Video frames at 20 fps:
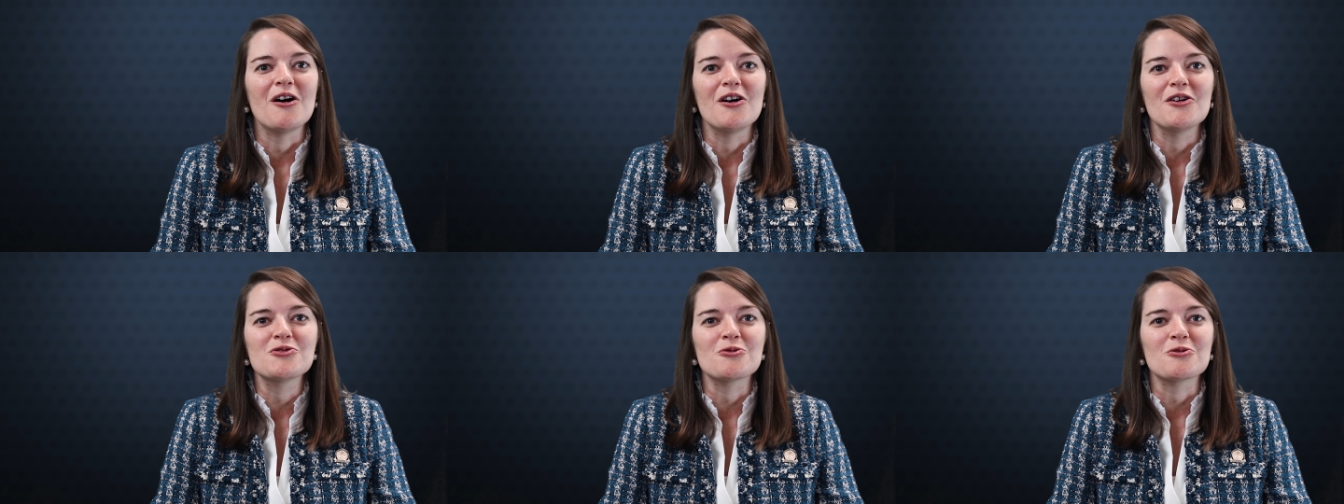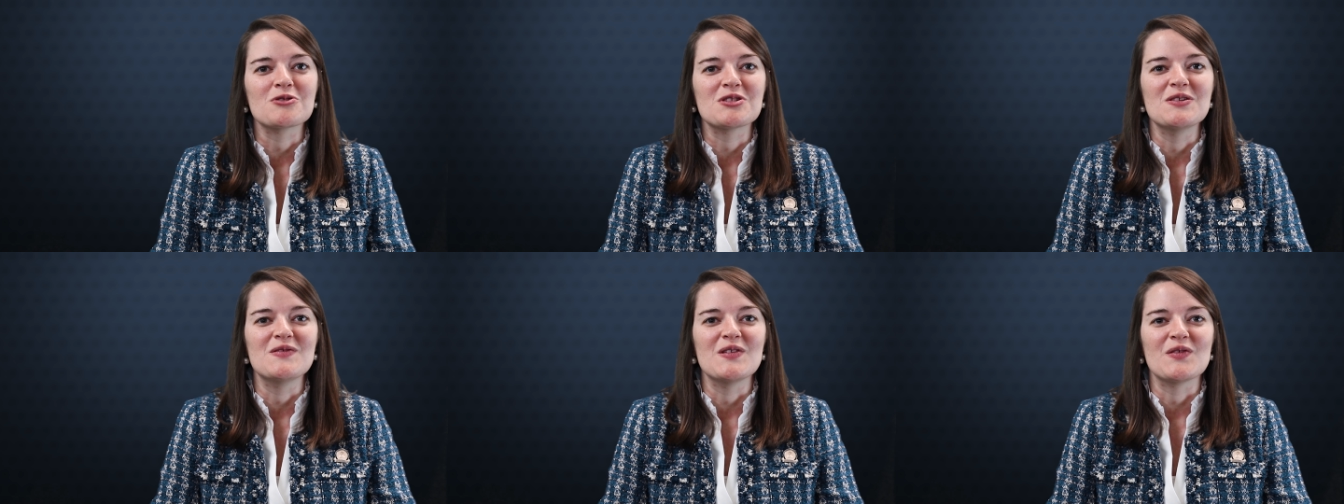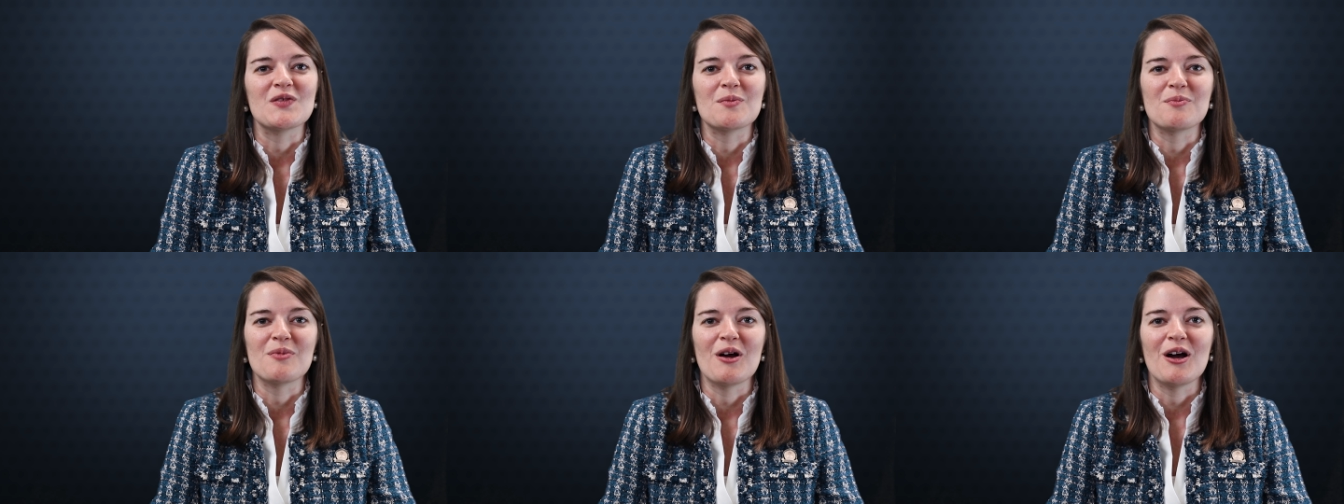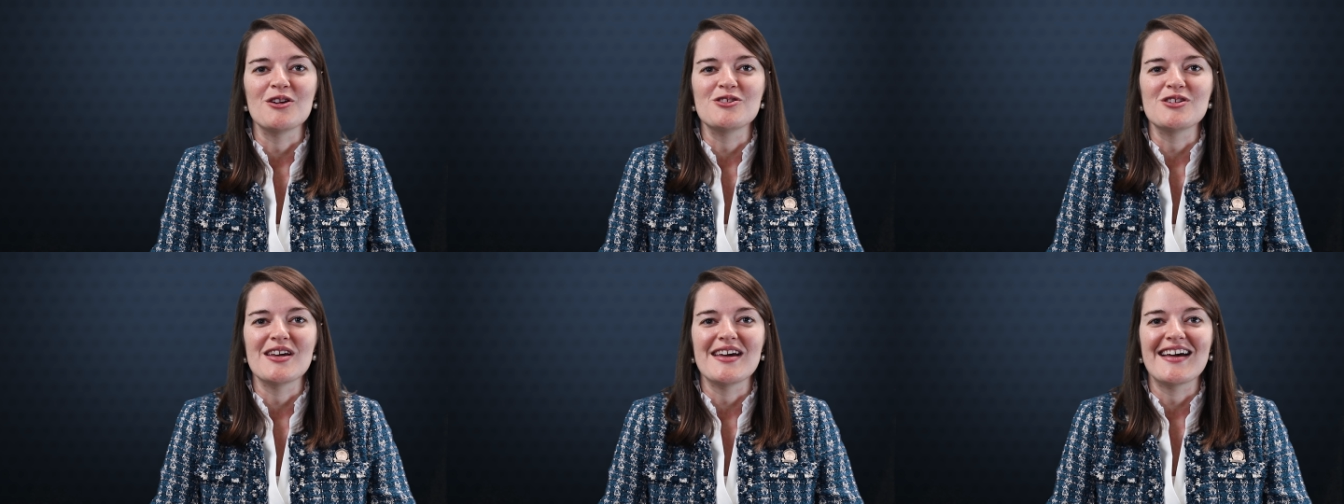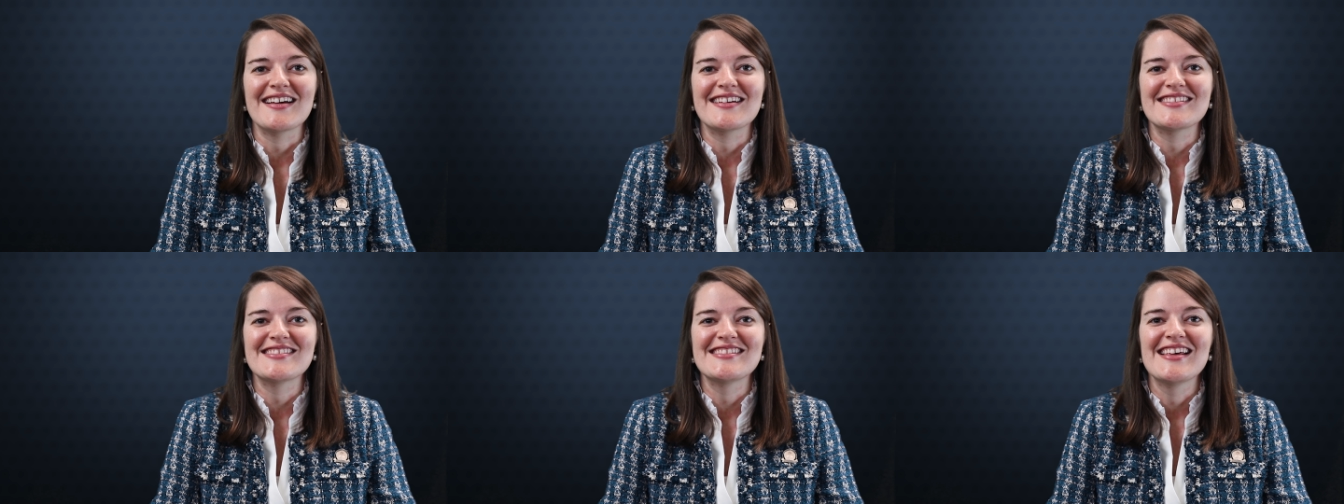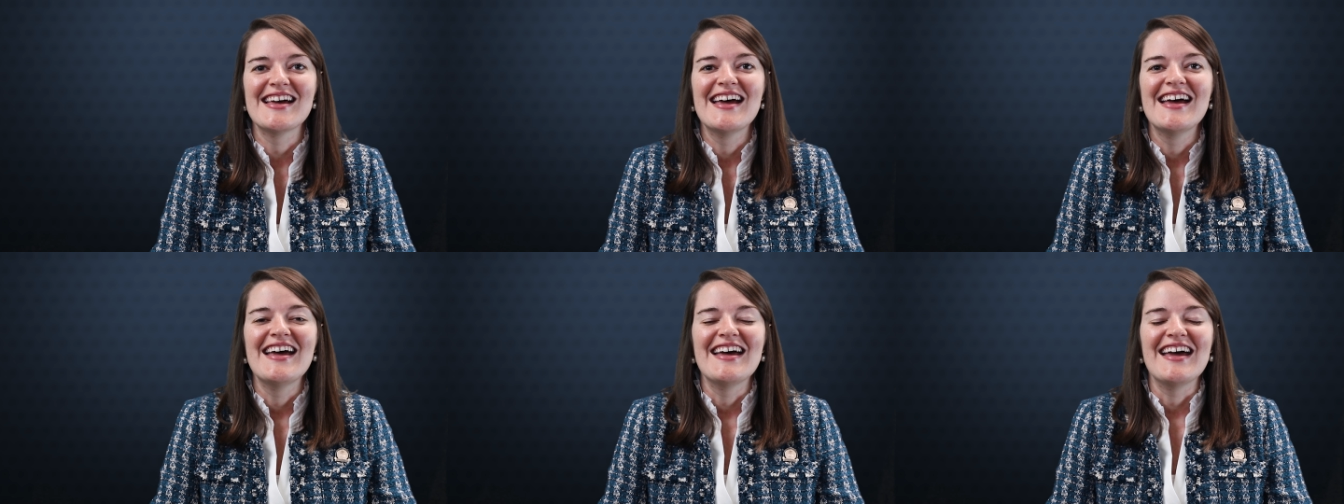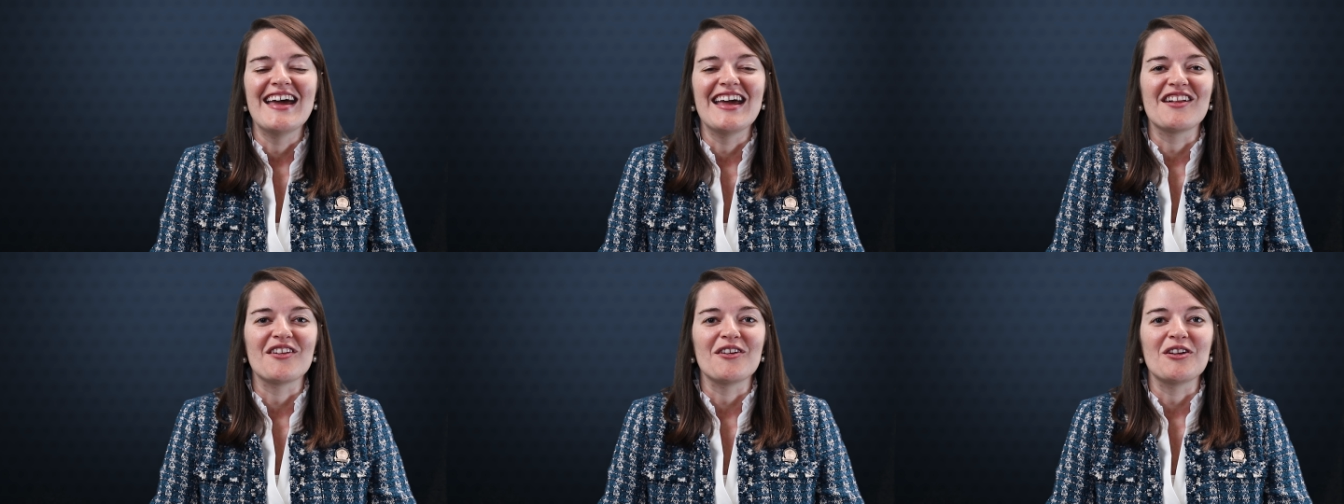all sorts of different projects,
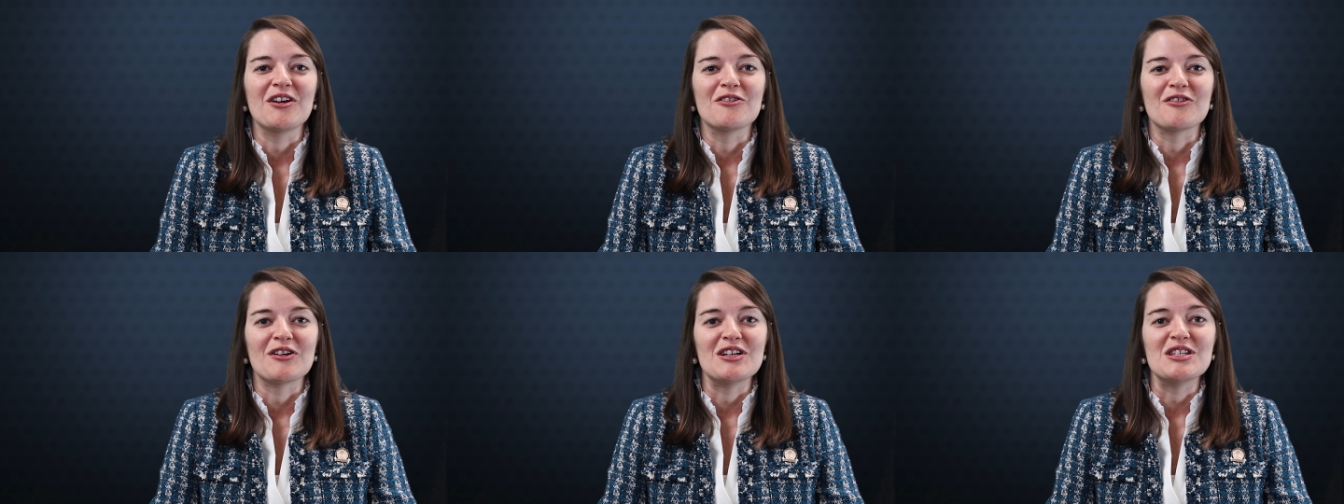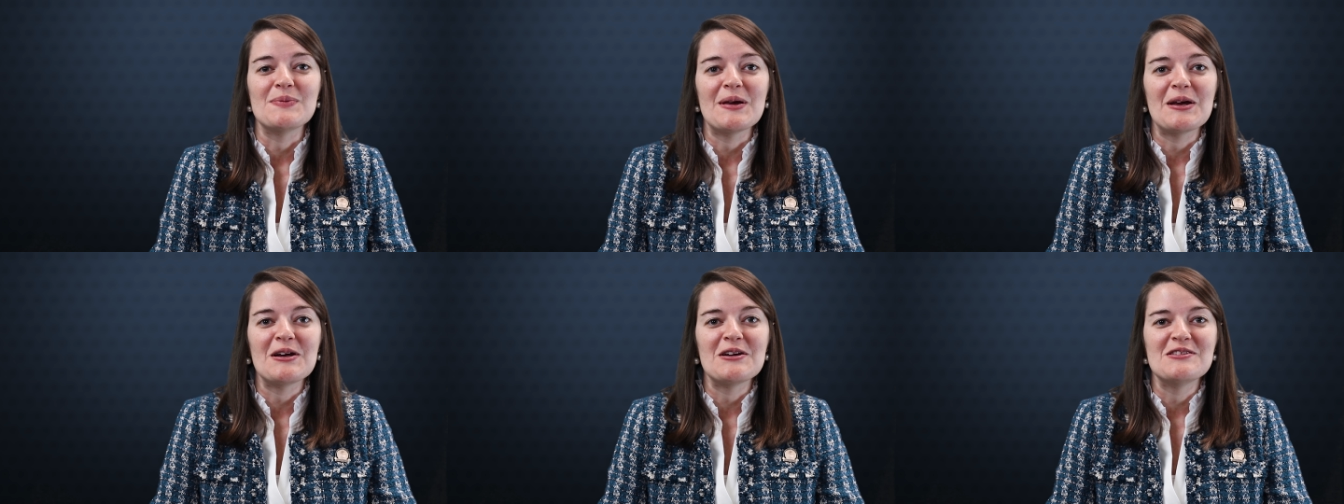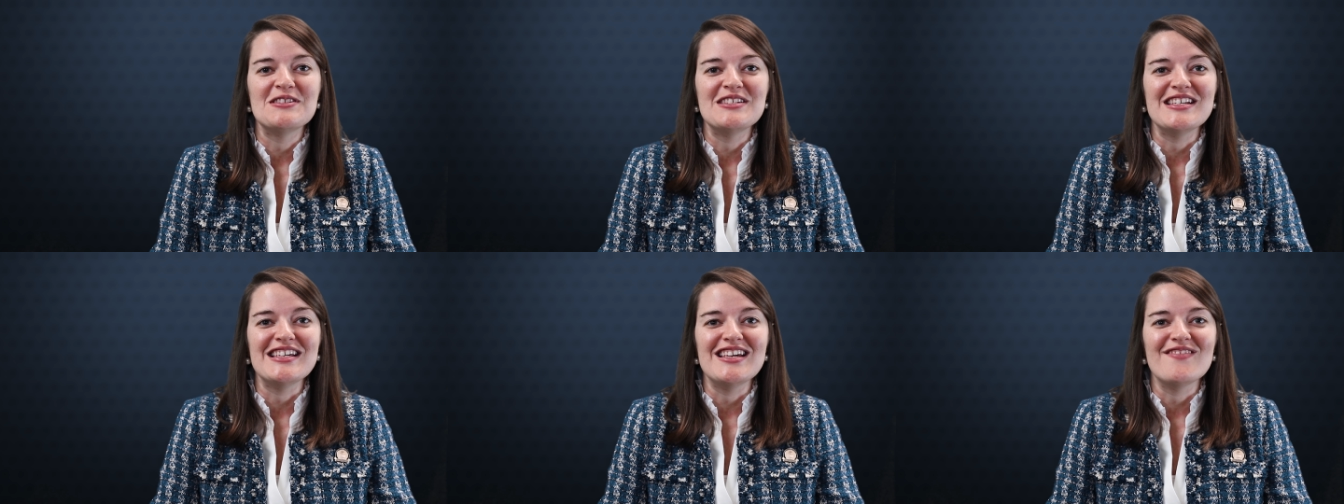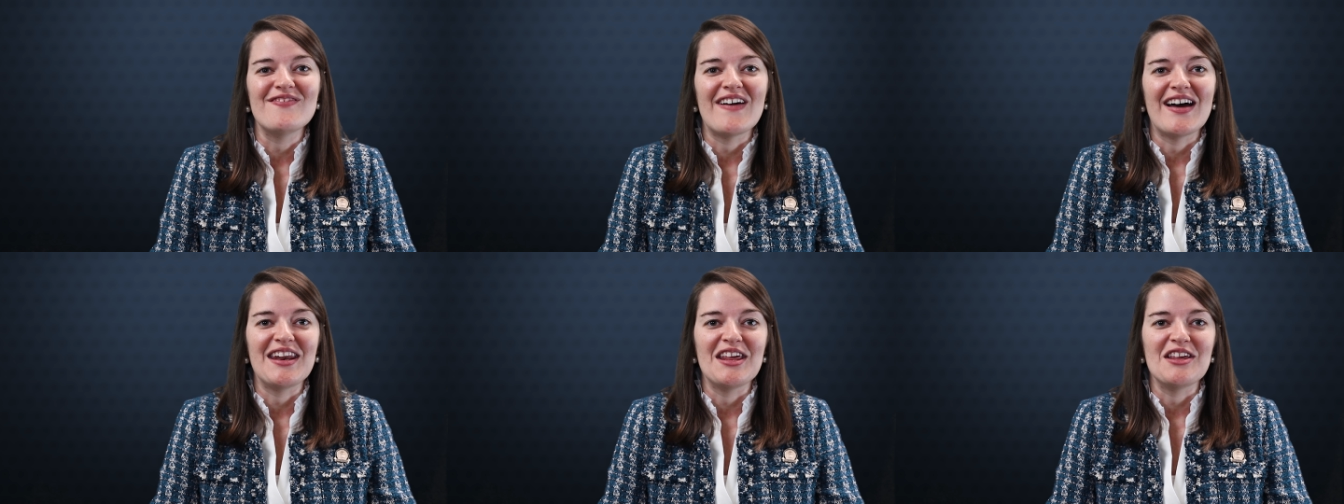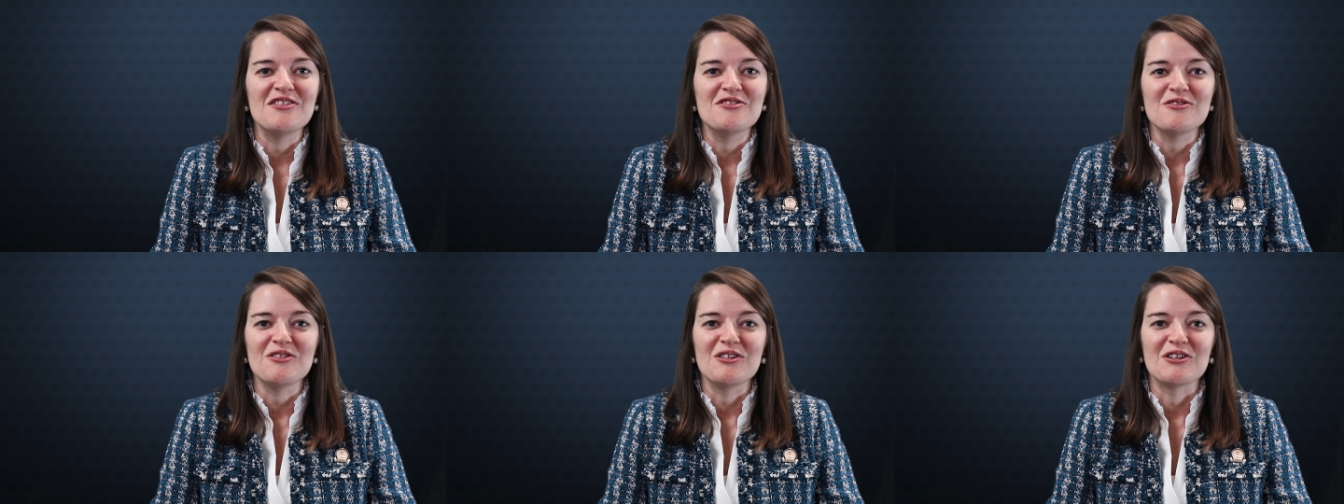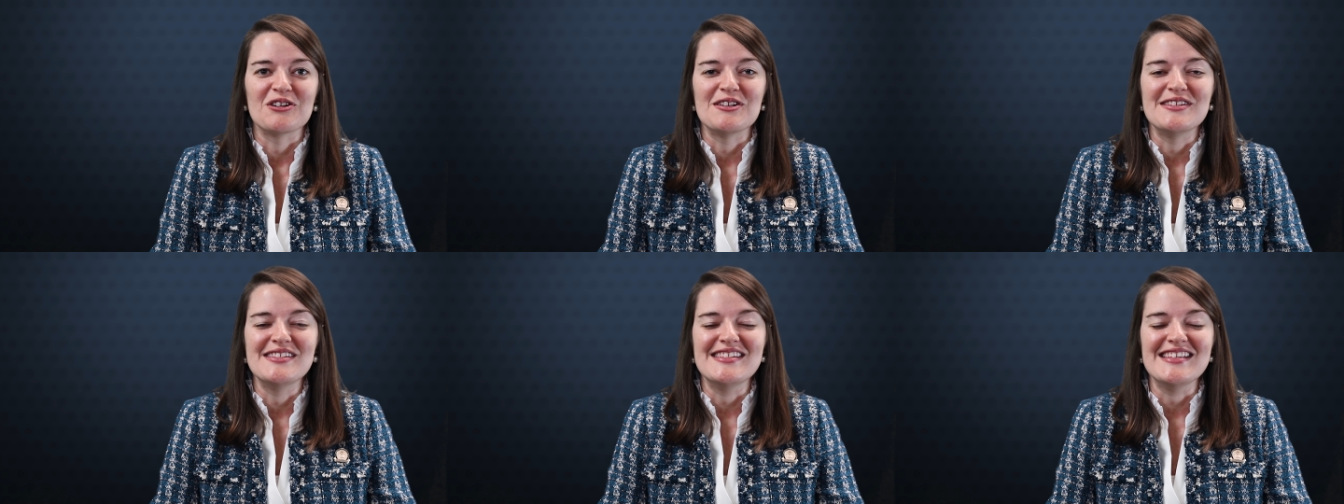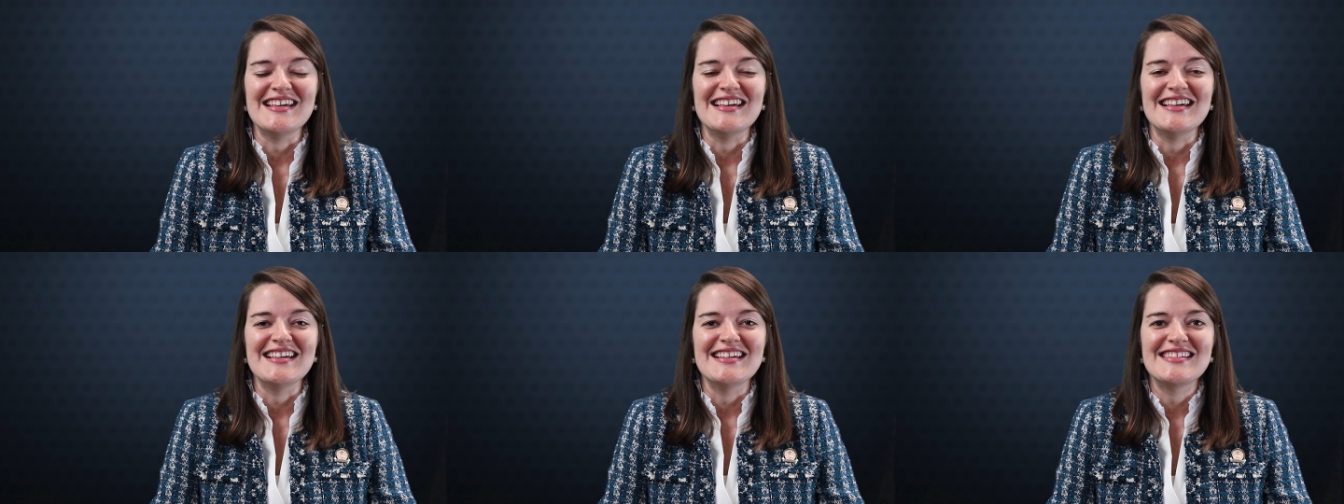including transparency, financial
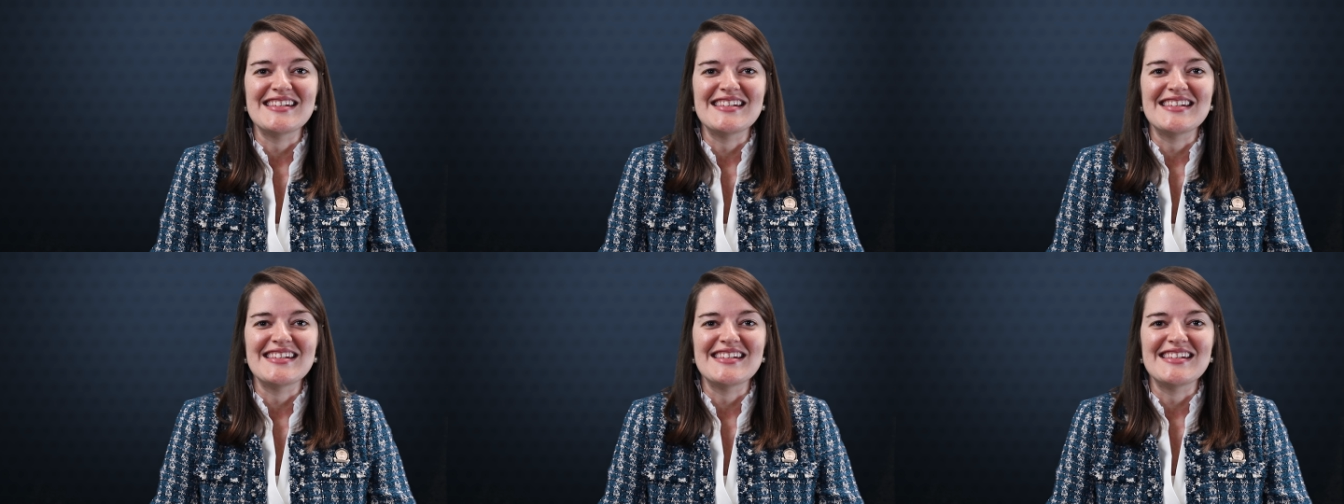literacy,